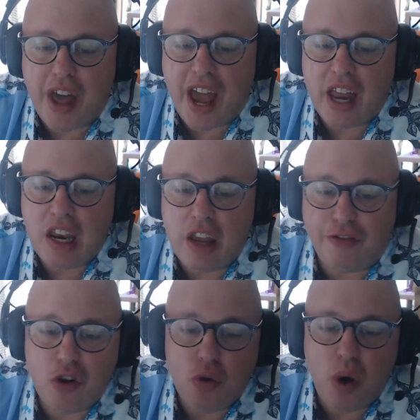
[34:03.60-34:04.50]
that
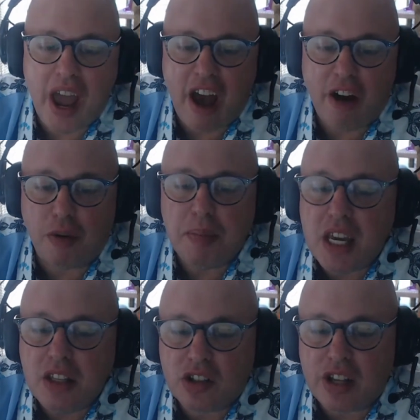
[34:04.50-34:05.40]
if you have a
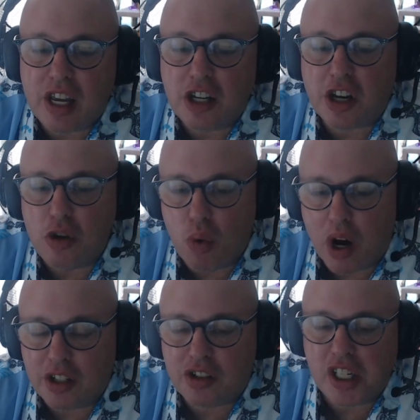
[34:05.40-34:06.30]
main stage that you
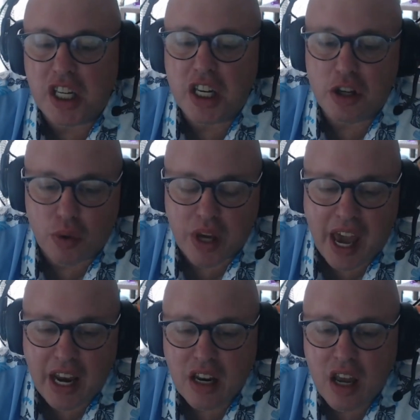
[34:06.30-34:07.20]
want to see, you
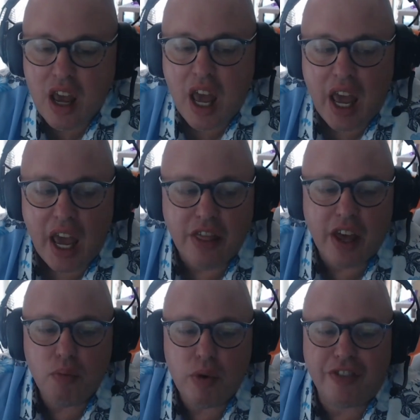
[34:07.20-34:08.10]
can. And
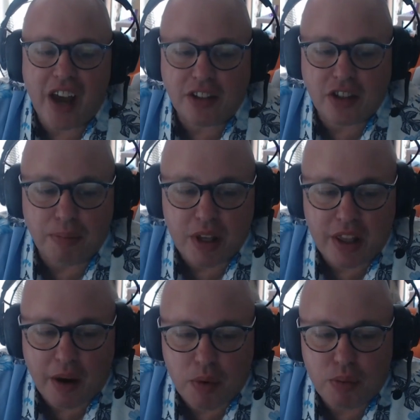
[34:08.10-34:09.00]
then we've got
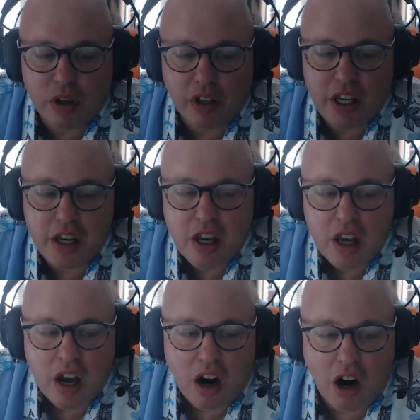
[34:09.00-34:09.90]
something that we really
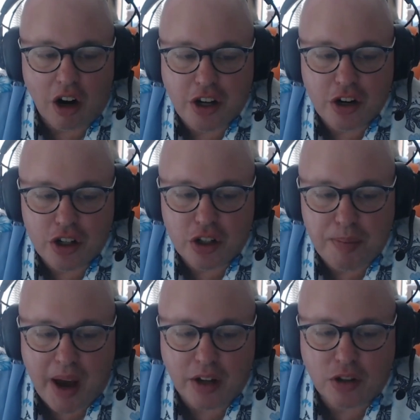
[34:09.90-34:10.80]
are curious
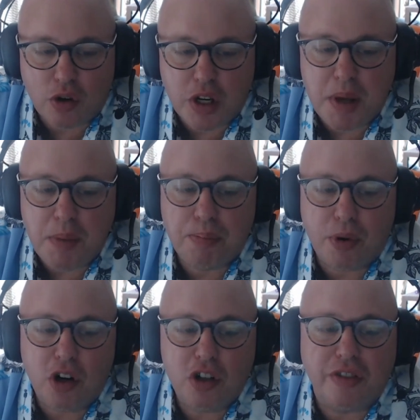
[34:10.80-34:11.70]
about. It's going to be
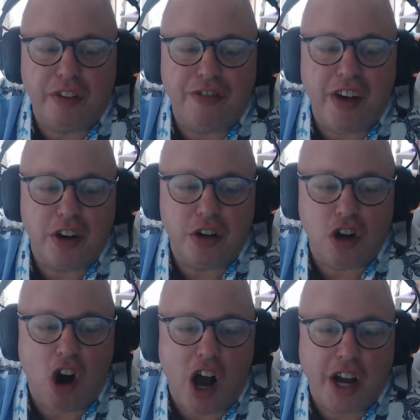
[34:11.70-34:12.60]
Birds of a Feather
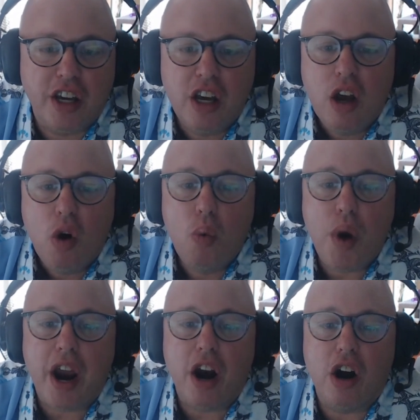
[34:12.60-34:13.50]
Talk,
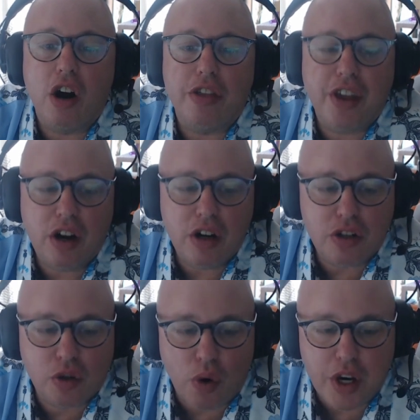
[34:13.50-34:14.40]
where there
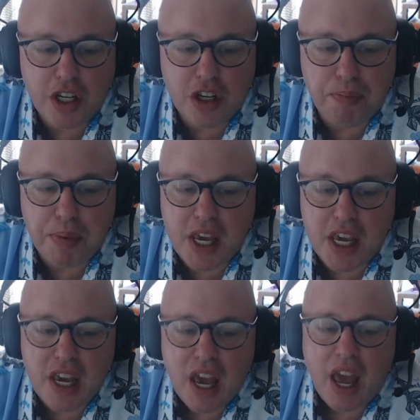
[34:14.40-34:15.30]
is going to
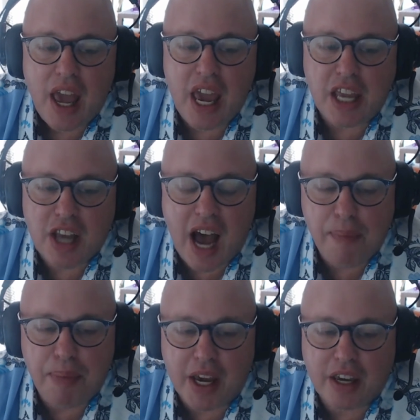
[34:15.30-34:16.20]
be a
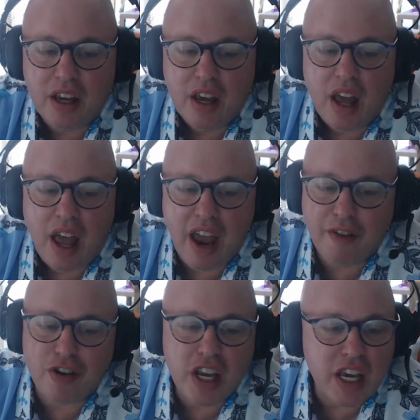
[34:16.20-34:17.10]
topic
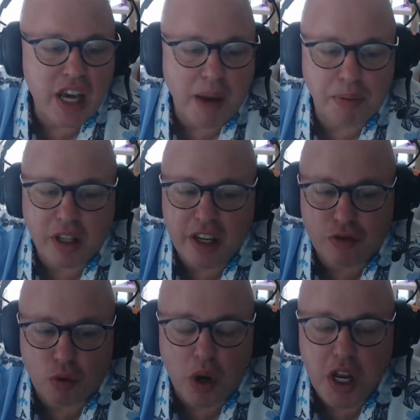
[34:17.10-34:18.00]
every, I
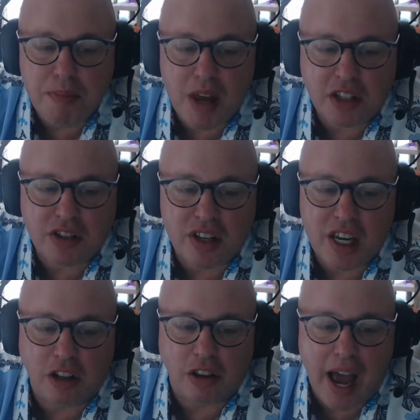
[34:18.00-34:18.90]
believe, 20 minutes
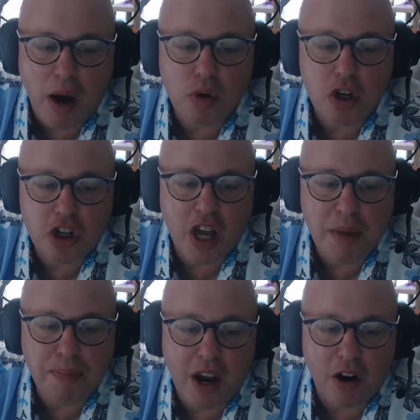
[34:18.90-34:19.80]
in a lounge
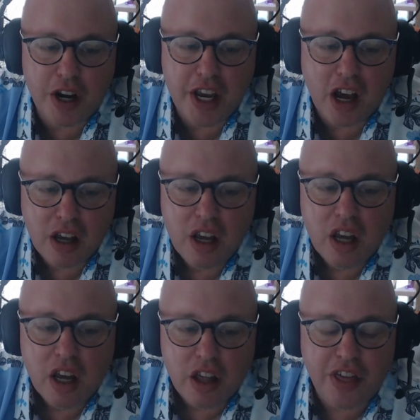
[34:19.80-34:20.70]
type area,
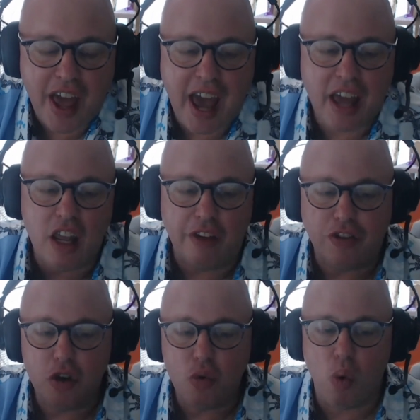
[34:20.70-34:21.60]
that
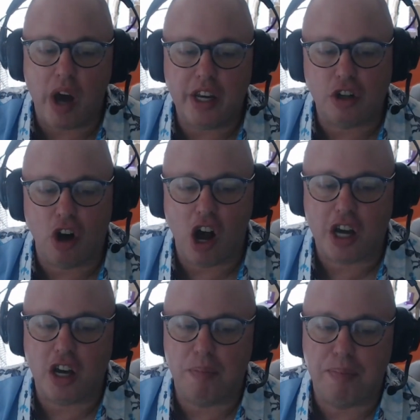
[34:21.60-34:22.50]
if you want to
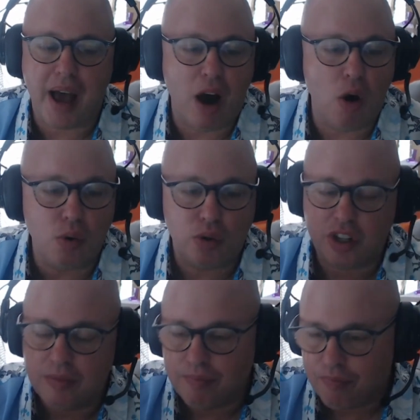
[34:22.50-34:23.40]
talk
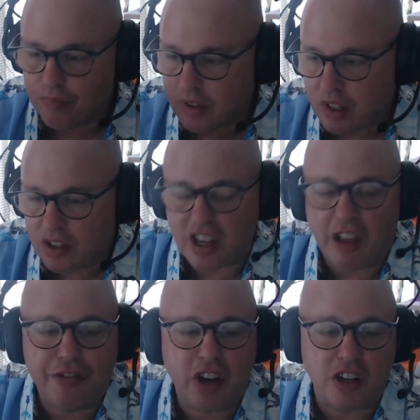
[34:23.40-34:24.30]
about
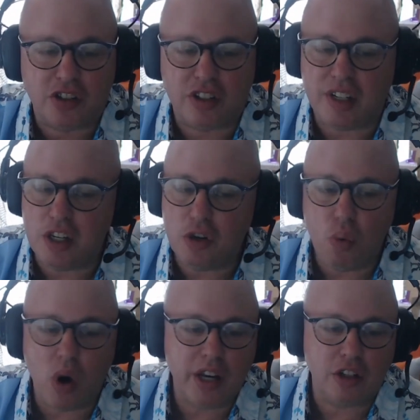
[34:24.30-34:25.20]
self-custody, you
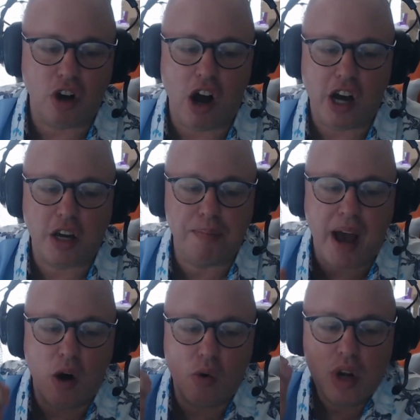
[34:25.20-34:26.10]
want to talk
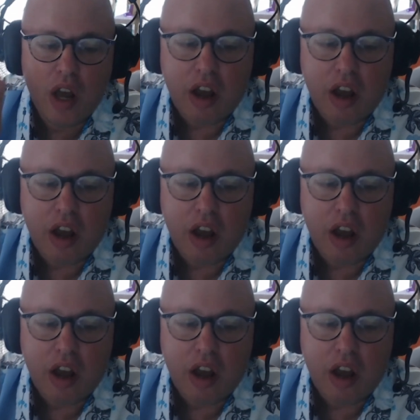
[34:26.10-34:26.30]
about